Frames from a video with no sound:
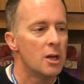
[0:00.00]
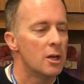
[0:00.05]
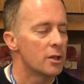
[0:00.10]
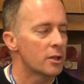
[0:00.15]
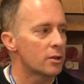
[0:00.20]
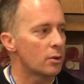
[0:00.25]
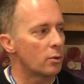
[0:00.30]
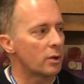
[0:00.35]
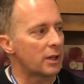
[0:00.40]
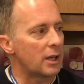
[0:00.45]

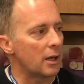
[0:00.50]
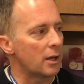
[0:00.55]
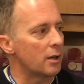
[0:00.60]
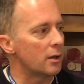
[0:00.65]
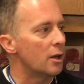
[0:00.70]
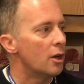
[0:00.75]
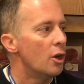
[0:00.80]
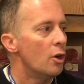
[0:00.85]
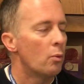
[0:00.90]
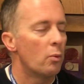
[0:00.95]
So
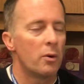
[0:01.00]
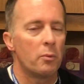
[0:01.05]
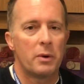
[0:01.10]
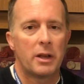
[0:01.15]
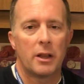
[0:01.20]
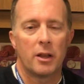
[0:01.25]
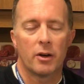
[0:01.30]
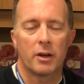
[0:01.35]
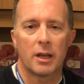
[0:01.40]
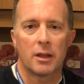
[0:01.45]
again, when we
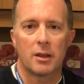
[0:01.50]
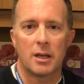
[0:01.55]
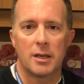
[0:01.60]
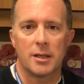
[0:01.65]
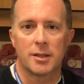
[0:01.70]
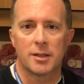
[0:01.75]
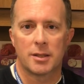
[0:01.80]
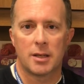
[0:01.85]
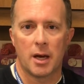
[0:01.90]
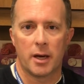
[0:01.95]
look at
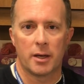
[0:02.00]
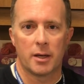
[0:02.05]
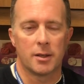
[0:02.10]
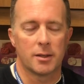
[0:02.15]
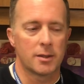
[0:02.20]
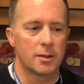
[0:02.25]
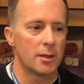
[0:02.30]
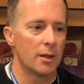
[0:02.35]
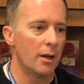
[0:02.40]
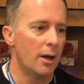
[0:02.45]
these
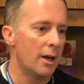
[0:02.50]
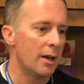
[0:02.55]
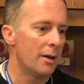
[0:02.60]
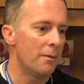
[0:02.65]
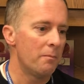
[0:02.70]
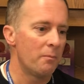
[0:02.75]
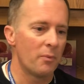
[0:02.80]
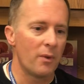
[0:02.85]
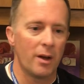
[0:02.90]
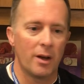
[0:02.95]
studies,
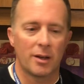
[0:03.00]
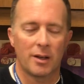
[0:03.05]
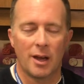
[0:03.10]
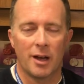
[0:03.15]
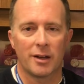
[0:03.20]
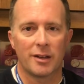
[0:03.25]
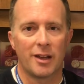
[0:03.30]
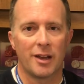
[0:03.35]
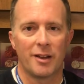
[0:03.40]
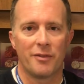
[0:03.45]
um,
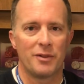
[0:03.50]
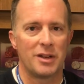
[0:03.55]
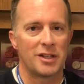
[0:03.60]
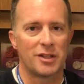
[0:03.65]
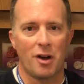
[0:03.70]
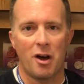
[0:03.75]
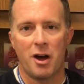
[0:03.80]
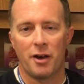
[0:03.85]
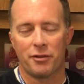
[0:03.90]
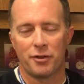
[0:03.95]
again, these
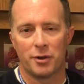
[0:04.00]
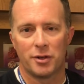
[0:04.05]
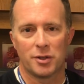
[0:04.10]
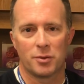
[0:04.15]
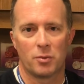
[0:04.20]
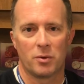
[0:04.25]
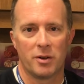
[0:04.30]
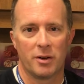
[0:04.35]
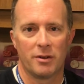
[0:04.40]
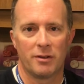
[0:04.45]
authors
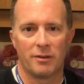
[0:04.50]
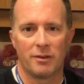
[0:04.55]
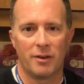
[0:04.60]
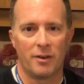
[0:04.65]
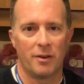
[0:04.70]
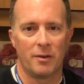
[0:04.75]
were,